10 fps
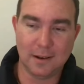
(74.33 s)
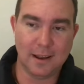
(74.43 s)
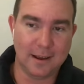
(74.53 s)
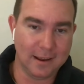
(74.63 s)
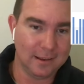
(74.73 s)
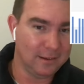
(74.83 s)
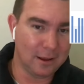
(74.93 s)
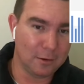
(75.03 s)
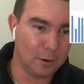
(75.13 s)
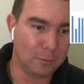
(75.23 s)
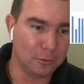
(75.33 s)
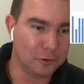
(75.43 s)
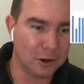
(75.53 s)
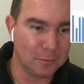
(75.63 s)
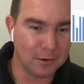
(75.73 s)
And I will
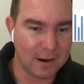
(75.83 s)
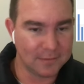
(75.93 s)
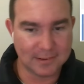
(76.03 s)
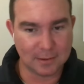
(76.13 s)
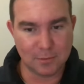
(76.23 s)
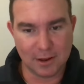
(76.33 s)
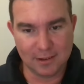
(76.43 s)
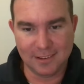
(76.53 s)
show you my graphs somewhere.